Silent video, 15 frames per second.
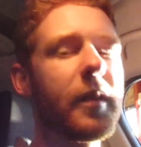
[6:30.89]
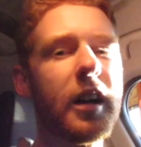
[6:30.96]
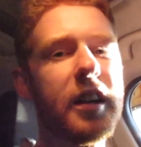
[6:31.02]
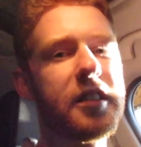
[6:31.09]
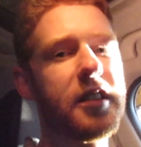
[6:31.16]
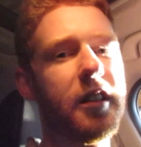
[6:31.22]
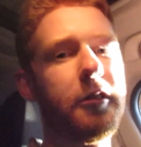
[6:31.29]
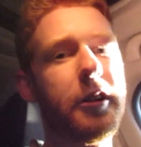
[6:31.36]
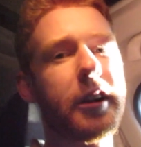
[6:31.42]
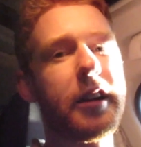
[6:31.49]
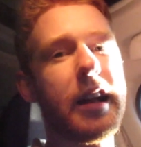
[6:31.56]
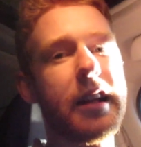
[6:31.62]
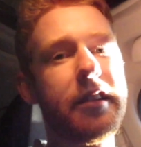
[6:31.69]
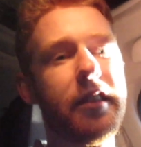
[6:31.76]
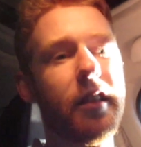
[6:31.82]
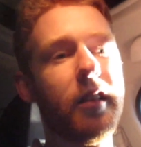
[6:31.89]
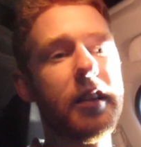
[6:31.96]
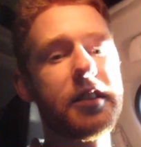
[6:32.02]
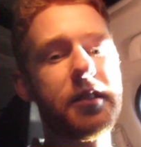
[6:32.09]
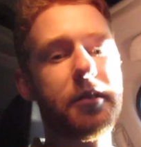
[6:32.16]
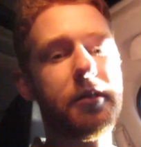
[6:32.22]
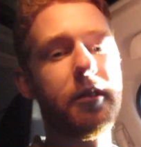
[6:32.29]
I guess another one I could add to the
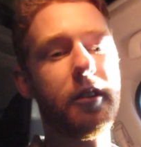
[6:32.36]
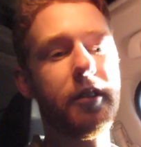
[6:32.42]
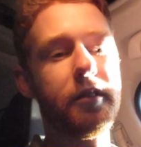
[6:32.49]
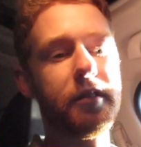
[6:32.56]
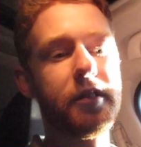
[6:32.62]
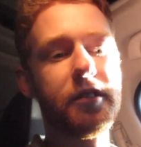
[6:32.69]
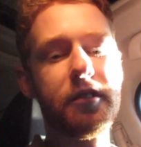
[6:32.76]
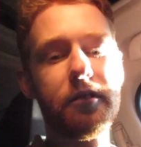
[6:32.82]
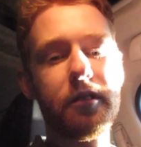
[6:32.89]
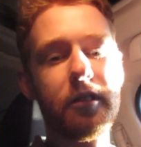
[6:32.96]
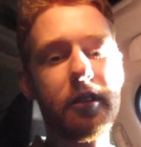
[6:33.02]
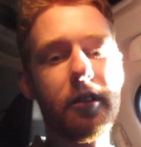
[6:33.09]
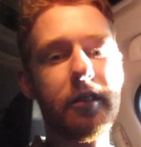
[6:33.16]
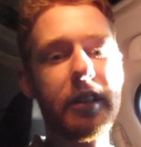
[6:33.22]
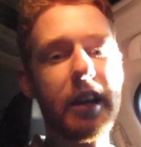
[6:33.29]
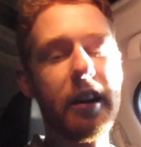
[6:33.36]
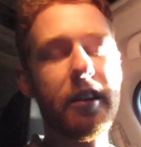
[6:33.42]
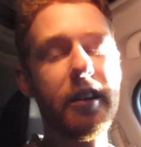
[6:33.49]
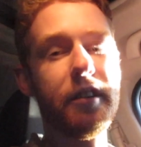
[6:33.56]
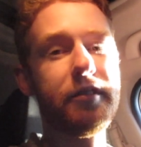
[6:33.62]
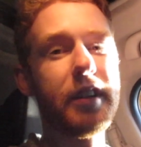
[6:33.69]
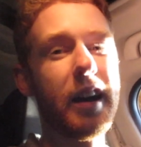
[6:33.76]
list on the
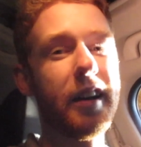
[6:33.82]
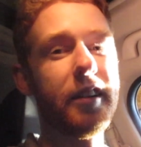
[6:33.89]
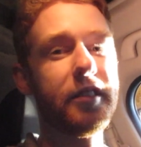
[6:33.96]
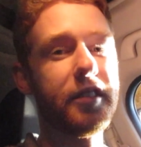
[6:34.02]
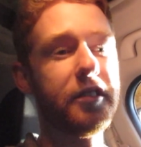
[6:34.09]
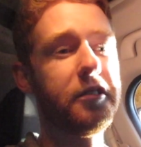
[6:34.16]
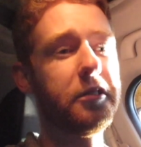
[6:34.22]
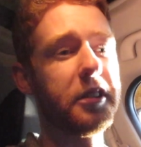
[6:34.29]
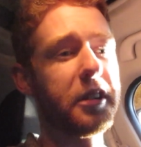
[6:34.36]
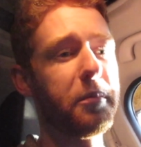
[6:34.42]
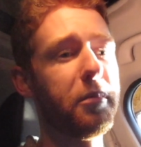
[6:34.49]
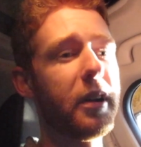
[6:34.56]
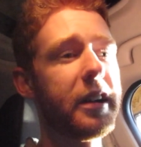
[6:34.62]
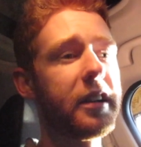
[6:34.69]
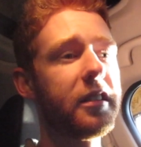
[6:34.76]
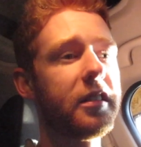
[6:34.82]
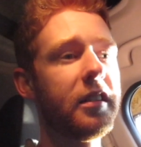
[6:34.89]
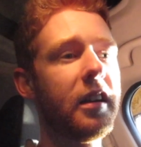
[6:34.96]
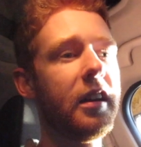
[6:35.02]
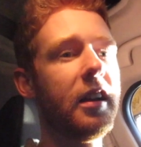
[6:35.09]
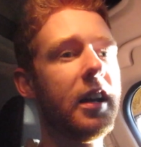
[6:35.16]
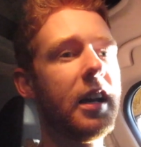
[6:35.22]
area of tires is doing your brakes.
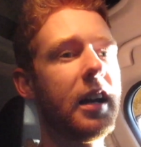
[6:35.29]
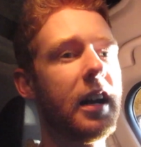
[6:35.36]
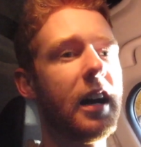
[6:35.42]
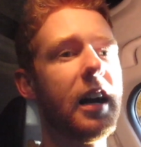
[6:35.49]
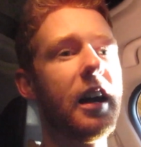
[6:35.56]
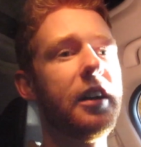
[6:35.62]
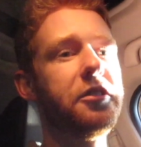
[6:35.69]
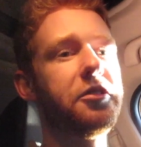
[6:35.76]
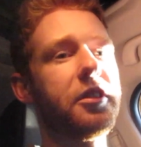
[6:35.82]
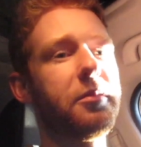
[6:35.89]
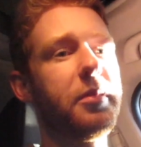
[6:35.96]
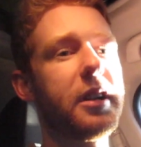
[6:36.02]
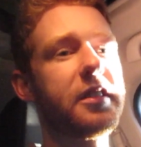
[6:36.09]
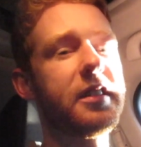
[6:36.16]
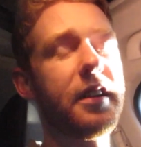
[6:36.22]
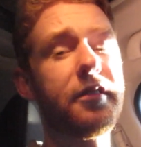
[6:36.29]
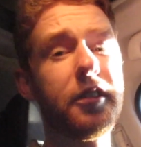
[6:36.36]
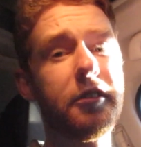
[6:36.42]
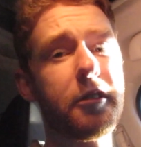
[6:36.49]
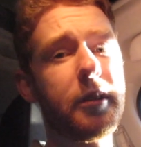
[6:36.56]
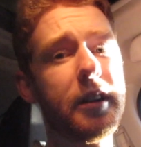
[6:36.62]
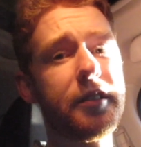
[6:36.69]
Doing your brakes
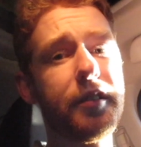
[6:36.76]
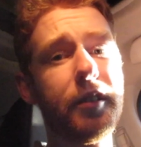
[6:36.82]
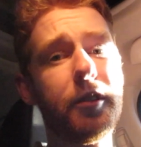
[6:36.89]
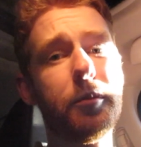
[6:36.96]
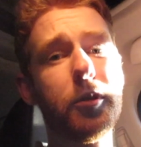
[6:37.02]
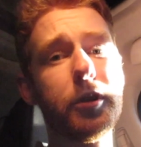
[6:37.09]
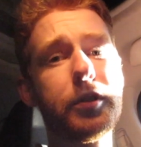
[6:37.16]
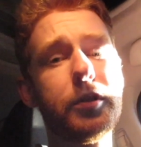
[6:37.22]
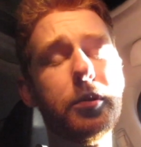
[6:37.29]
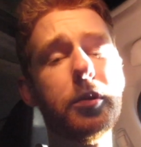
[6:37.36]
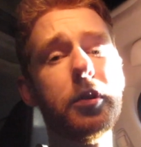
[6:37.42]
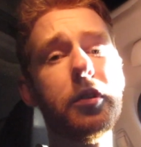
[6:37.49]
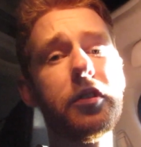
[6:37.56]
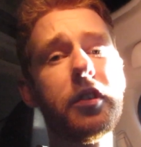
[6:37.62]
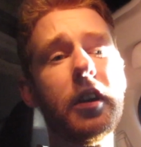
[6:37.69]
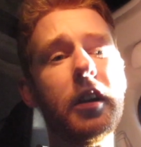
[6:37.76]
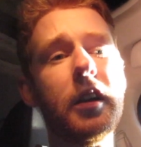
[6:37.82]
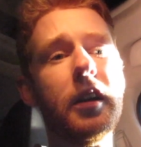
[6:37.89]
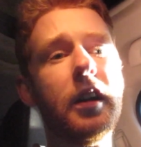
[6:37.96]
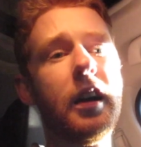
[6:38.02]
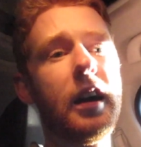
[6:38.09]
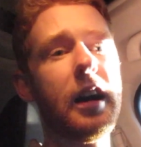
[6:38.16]
definitely requires a little more tools.
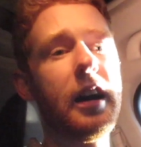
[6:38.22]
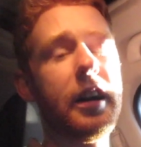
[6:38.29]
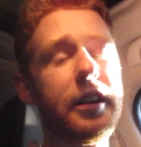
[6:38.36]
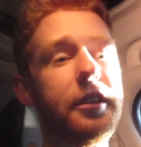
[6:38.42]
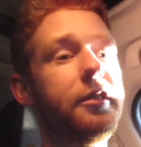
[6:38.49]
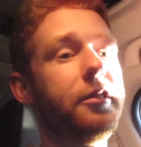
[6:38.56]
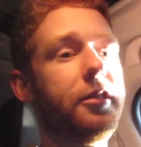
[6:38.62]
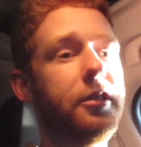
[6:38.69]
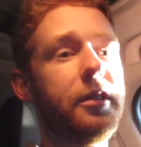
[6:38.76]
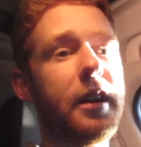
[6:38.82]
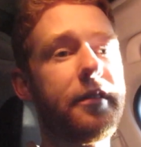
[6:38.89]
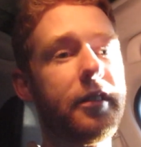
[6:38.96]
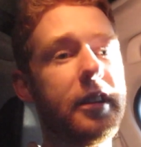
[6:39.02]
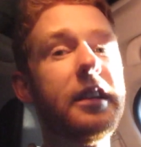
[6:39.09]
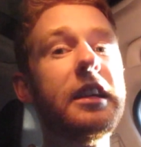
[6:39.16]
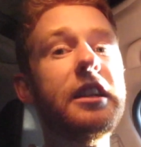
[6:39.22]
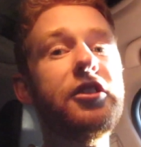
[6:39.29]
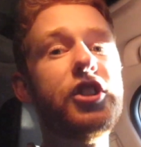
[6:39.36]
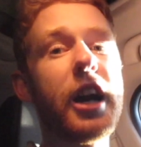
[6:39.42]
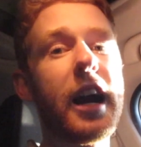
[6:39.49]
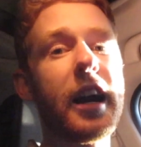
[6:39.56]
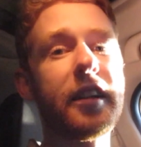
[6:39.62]
You definitely need
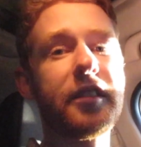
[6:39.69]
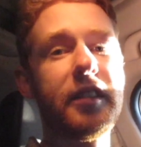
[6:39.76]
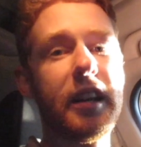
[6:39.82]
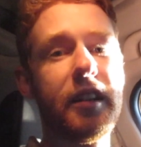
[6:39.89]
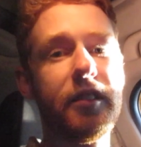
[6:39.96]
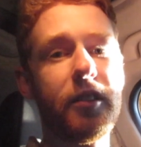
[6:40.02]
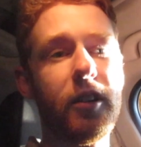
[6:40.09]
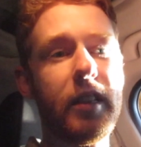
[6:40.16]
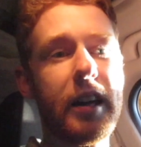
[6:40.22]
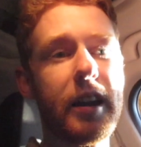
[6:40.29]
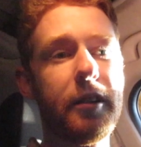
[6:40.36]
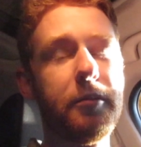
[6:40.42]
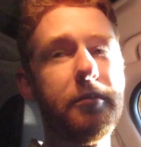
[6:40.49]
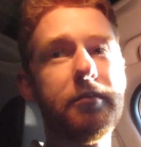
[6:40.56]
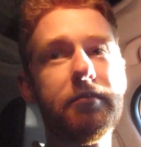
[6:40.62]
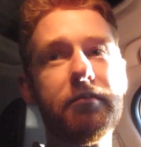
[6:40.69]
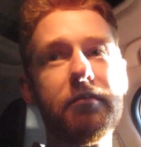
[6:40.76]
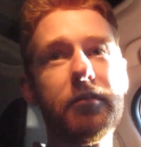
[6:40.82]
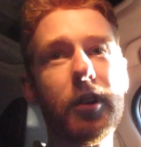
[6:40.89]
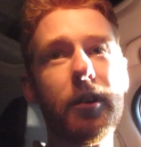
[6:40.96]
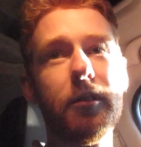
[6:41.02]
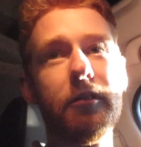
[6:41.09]
jack stands, all that. I
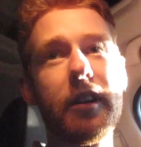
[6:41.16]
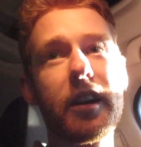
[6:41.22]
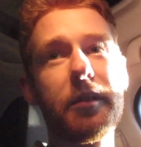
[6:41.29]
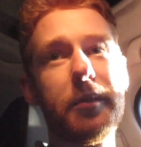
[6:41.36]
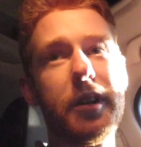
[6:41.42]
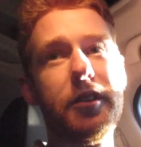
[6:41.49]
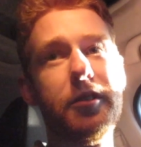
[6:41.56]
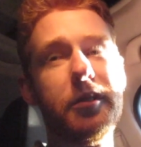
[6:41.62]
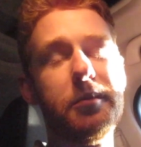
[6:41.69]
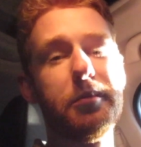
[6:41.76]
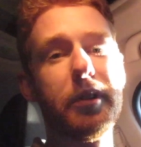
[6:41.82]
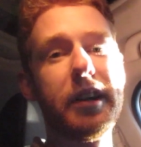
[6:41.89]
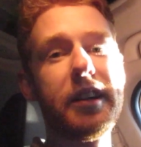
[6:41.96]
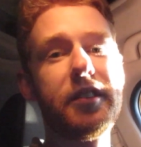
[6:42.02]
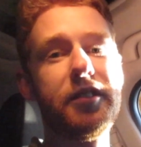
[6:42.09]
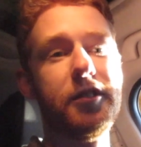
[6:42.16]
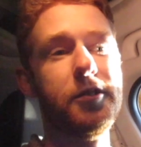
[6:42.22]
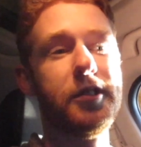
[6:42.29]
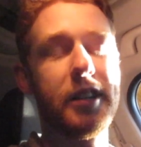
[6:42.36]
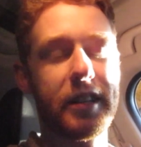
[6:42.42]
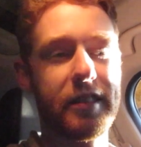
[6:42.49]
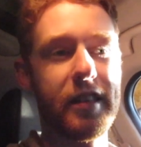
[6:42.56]
don't recommend doing brakes
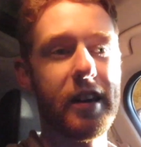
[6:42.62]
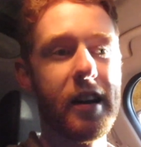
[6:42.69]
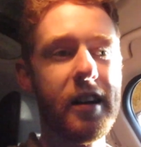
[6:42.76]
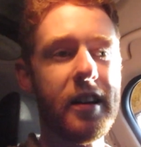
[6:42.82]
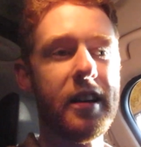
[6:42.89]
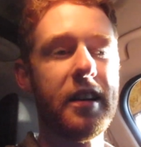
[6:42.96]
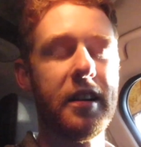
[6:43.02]
using the